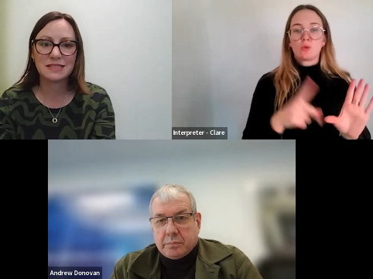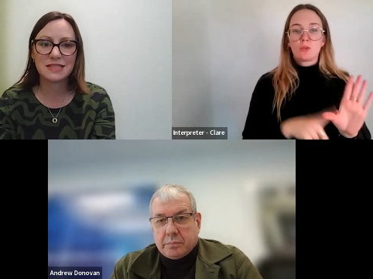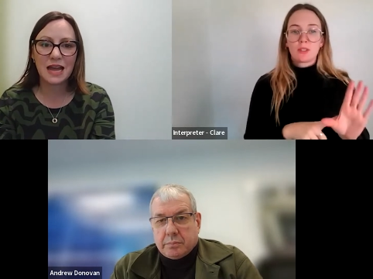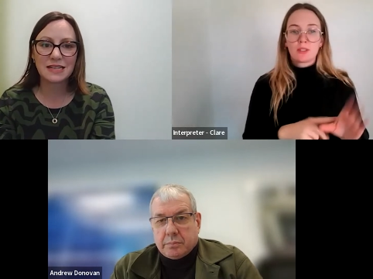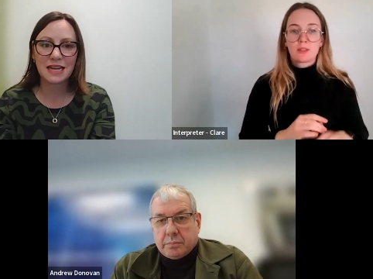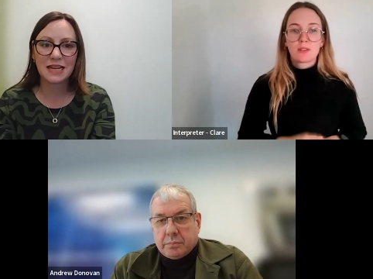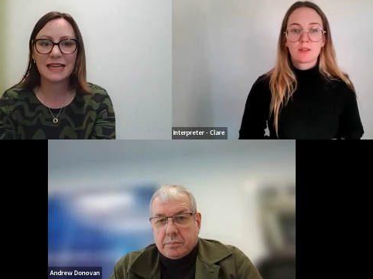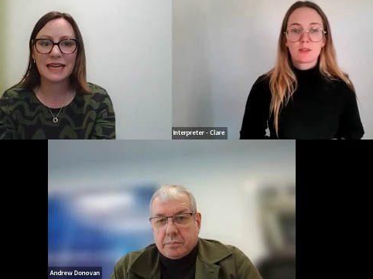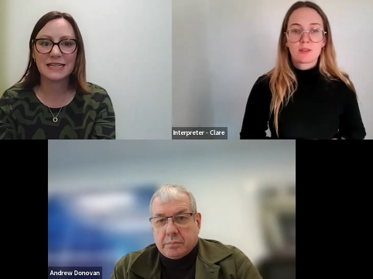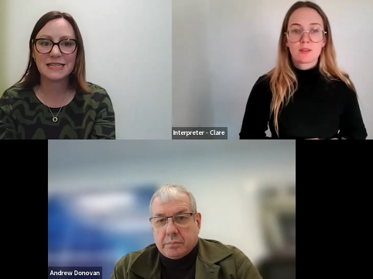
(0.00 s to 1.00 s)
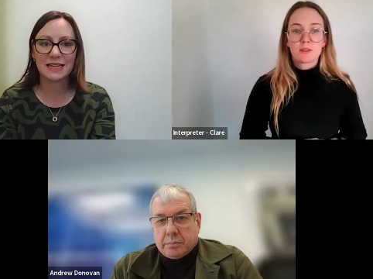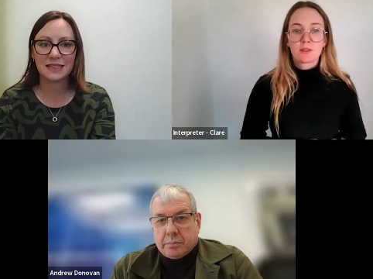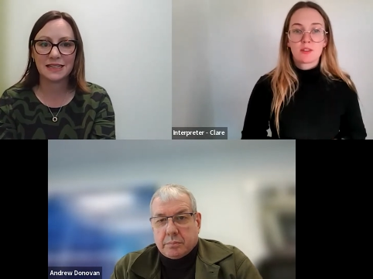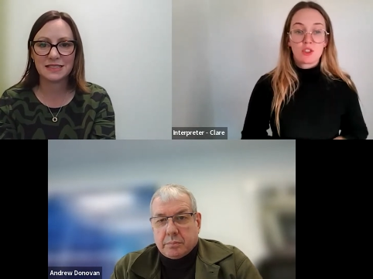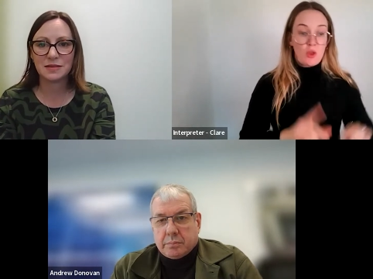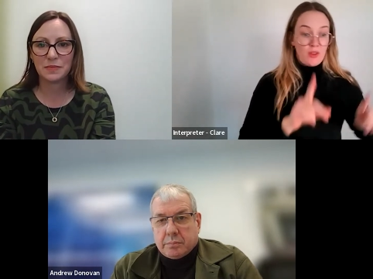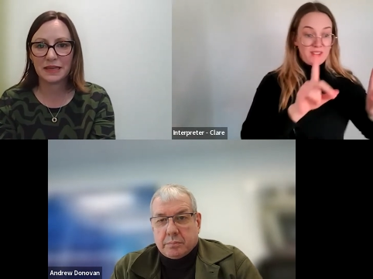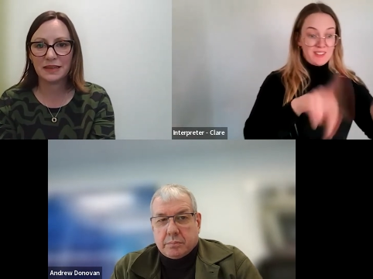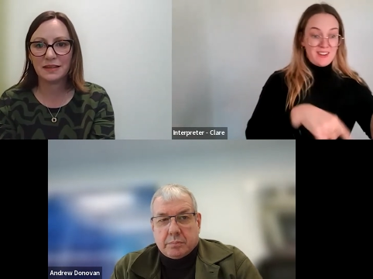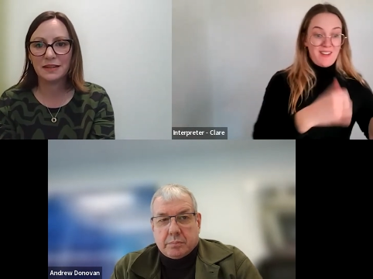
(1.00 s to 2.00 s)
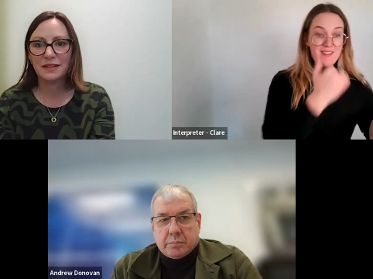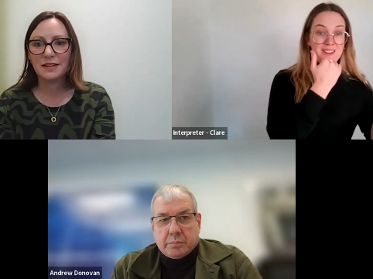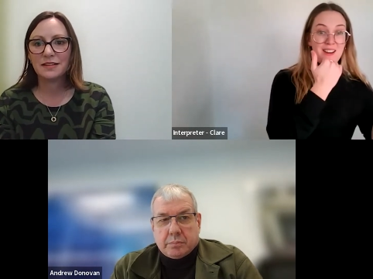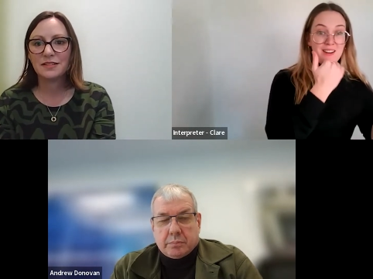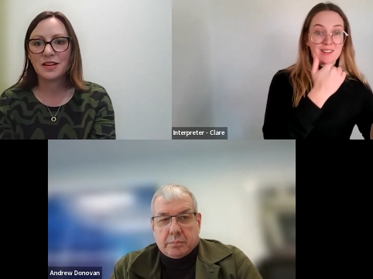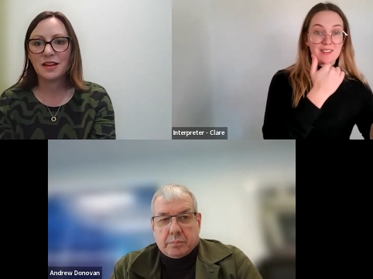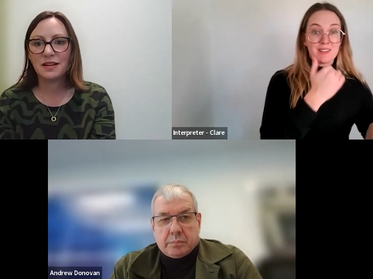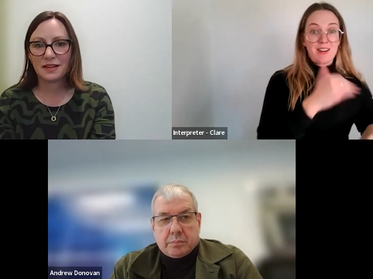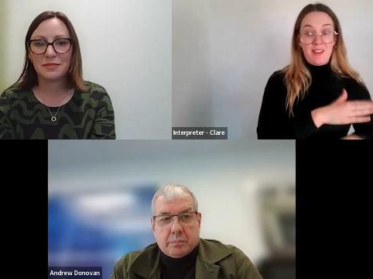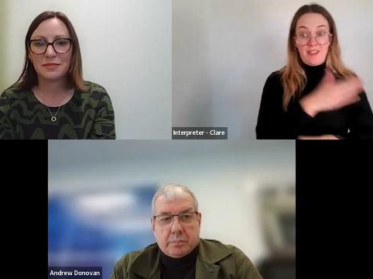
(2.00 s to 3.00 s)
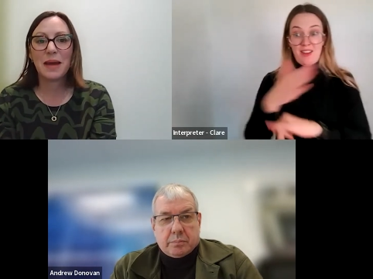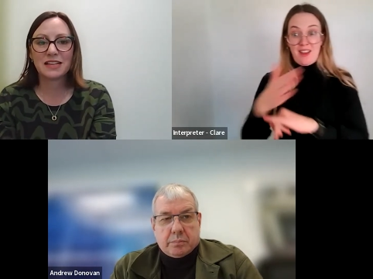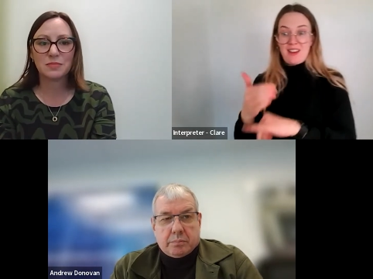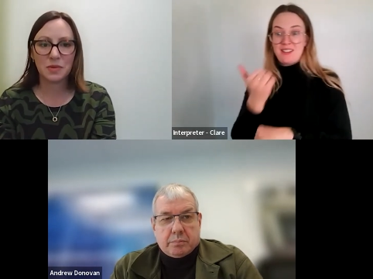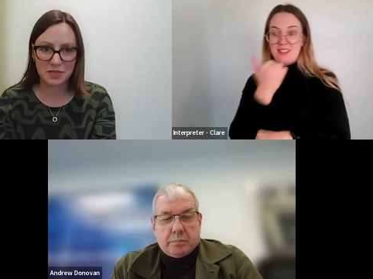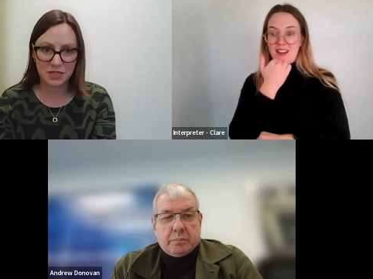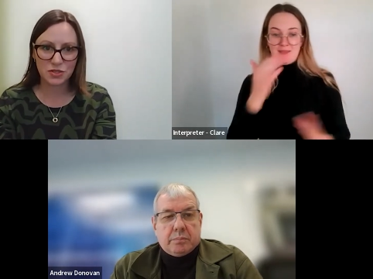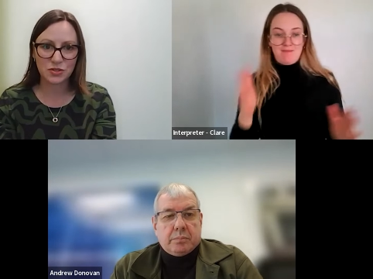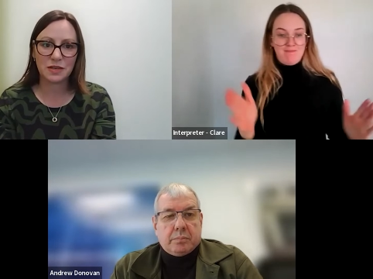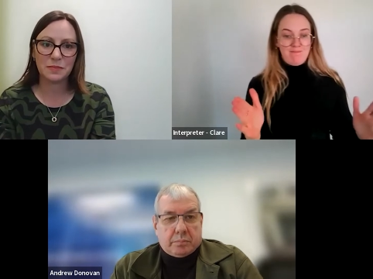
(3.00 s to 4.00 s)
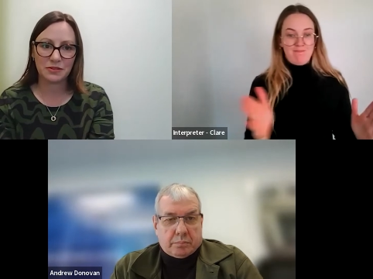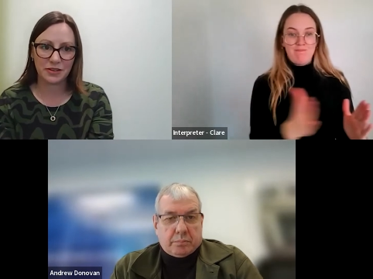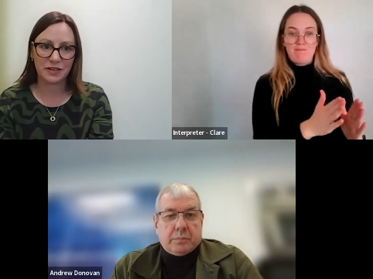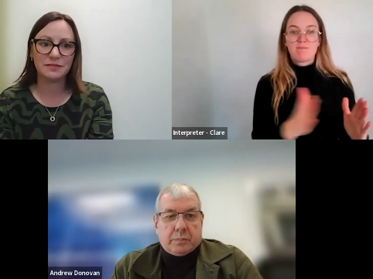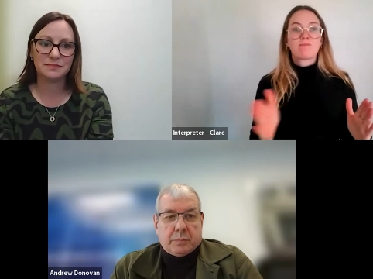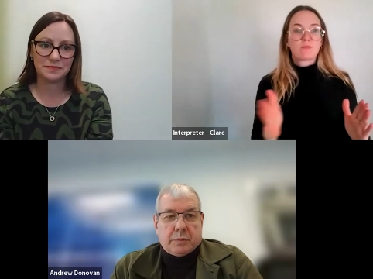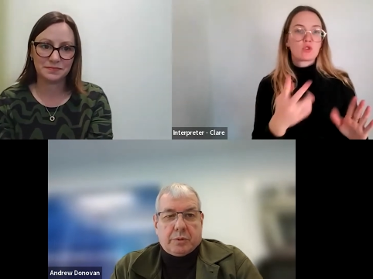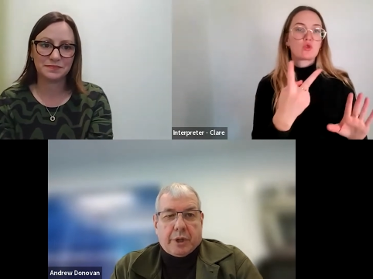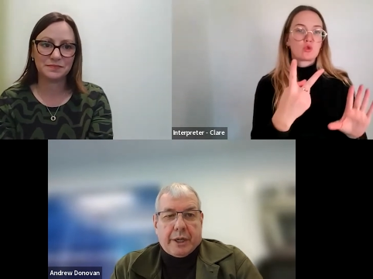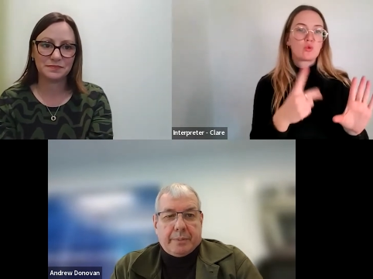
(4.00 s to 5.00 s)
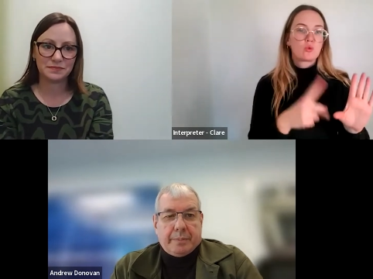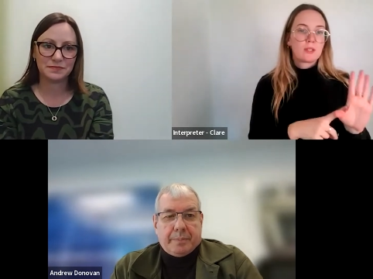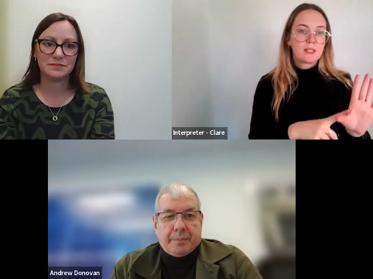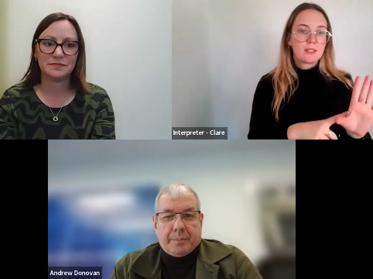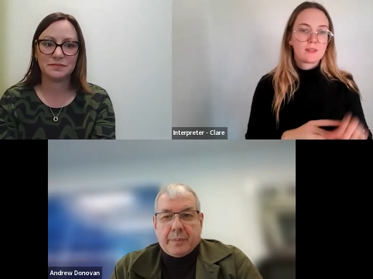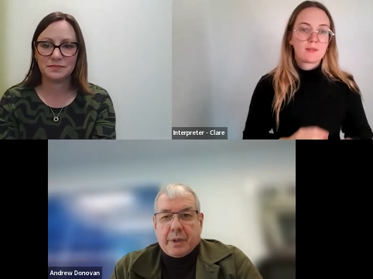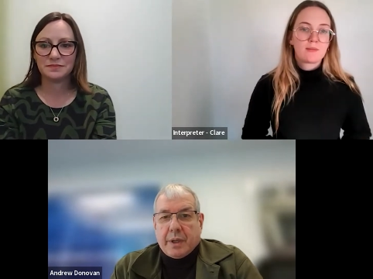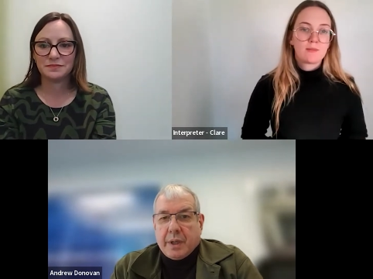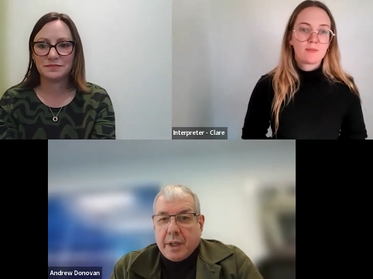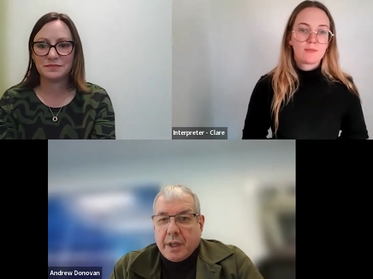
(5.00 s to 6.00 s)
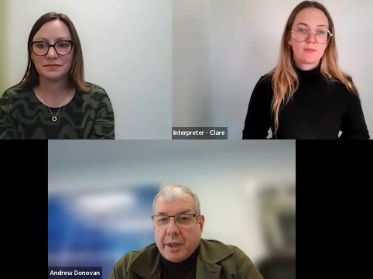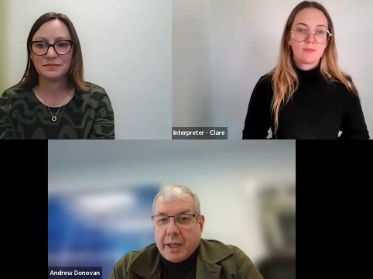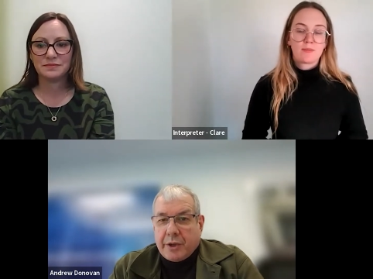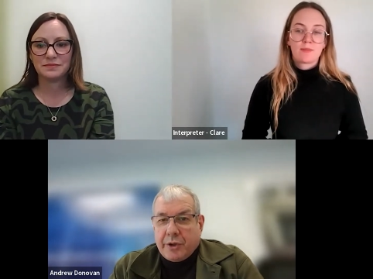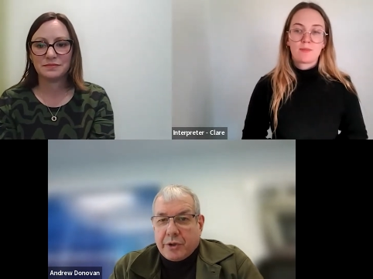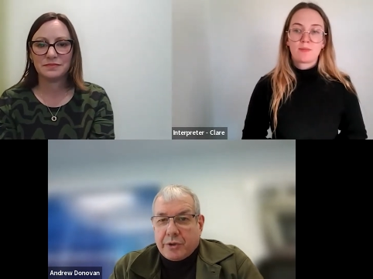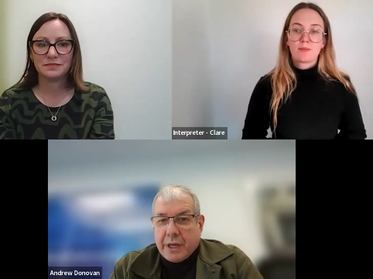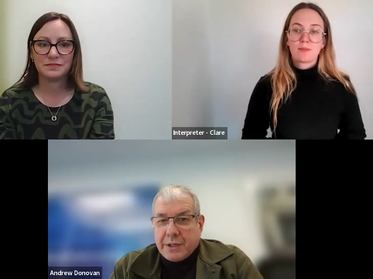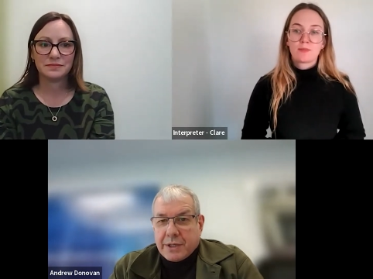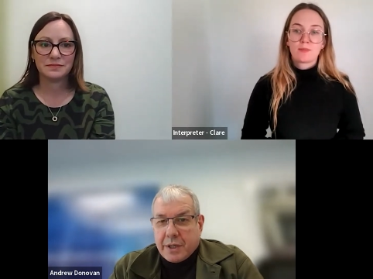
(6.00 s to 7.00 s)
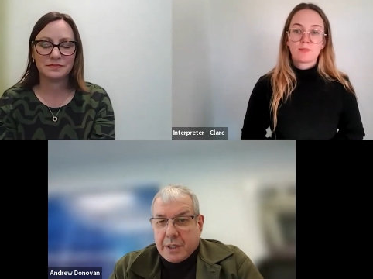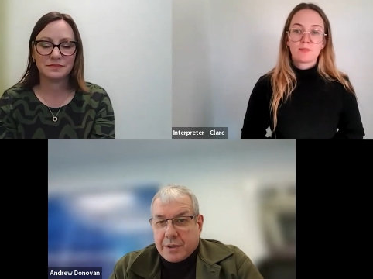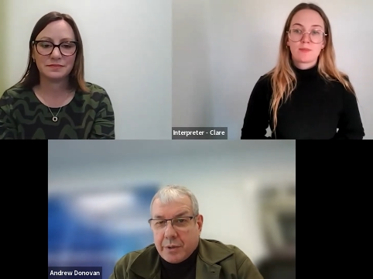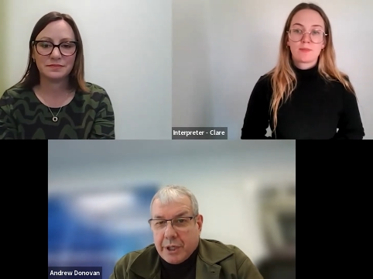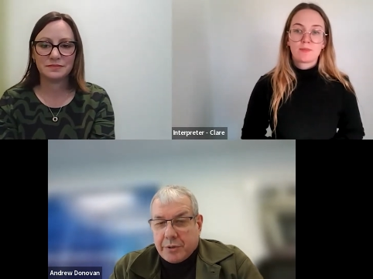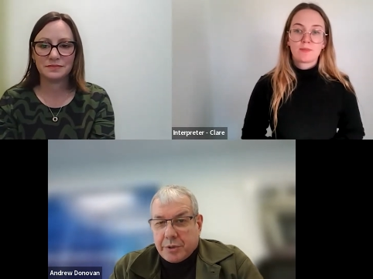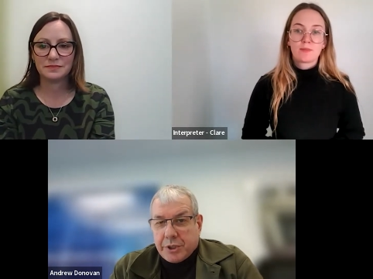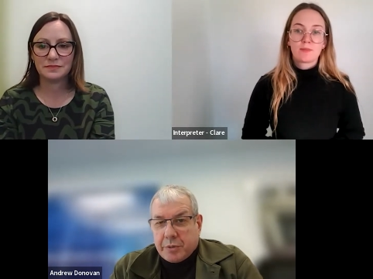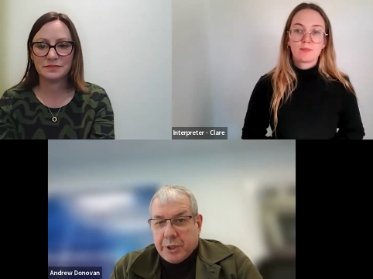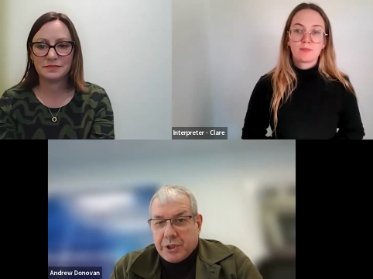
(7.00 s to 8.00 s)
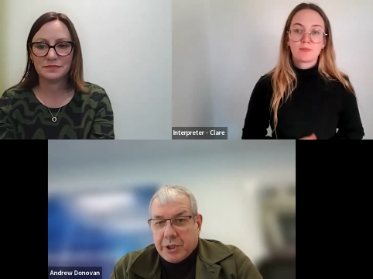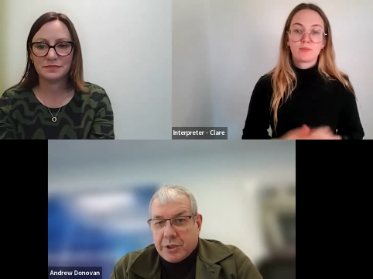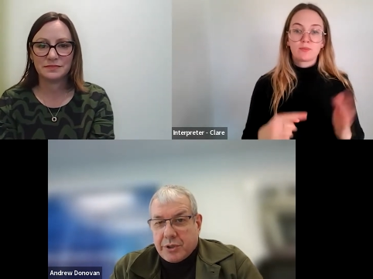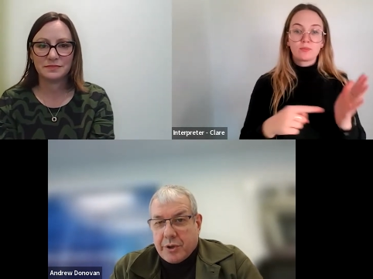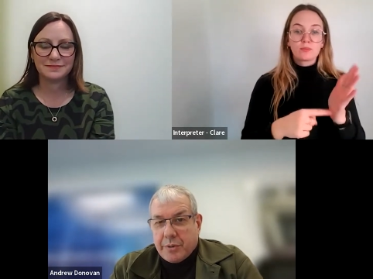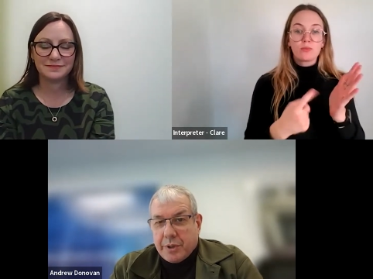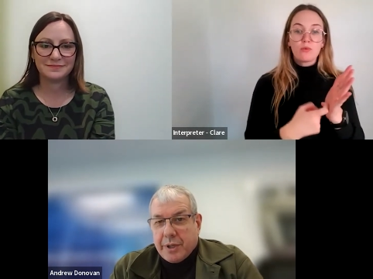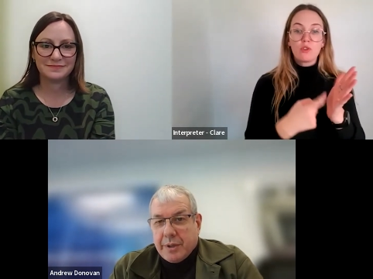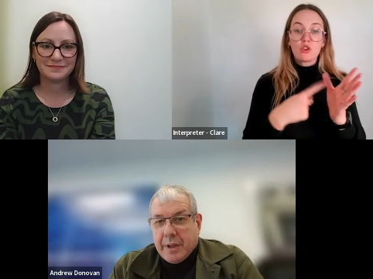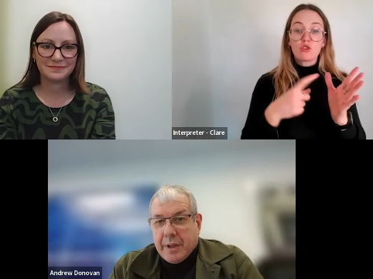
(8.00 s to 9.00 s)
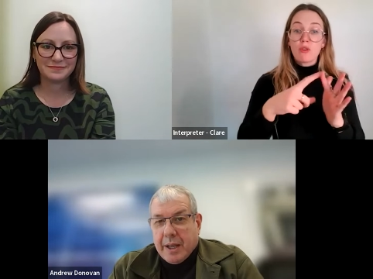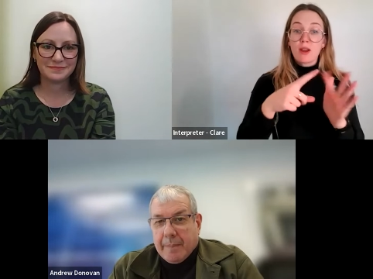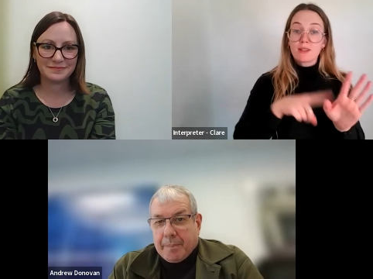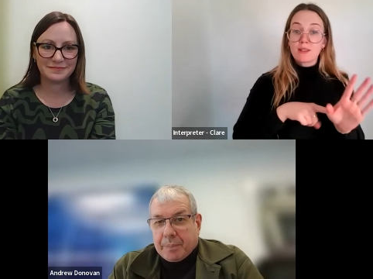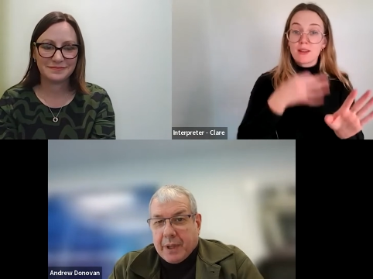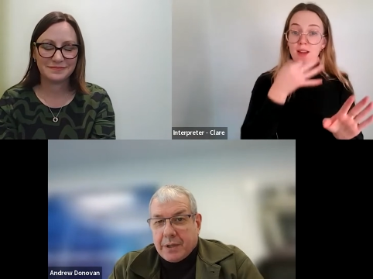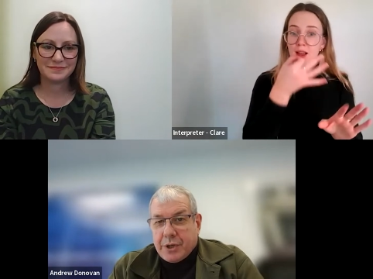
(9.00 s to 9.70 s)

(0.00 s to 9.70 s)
Speaker 1: the start date and the end date needs to be, the maximum is a two-year period.
Speaker 2: Right. Thank you. Tracy's asked a really interesting question. So um,